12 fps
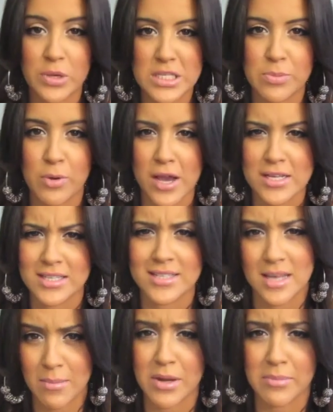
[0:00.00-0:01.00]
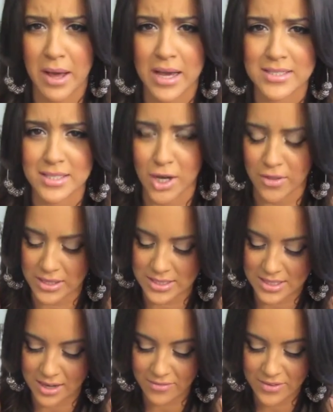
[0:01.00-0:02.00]
be surprised because I'm unboxing all that
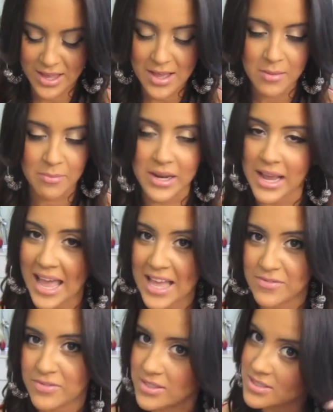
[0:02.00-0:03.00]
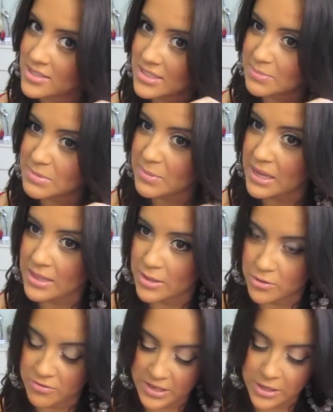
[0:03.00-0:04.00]
stuff. But I have dipped my
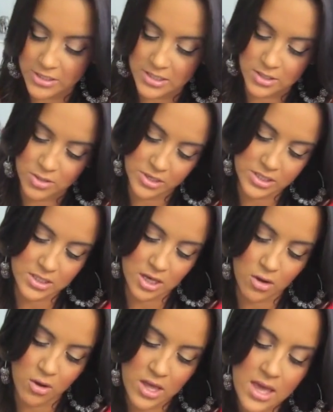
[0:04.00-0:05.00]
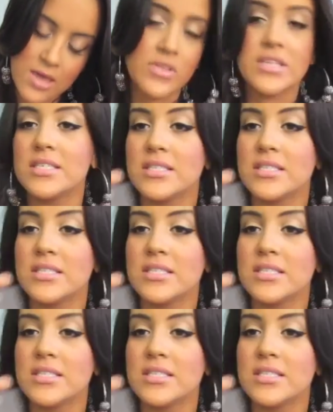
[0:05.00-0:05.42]
little fingers into it. So this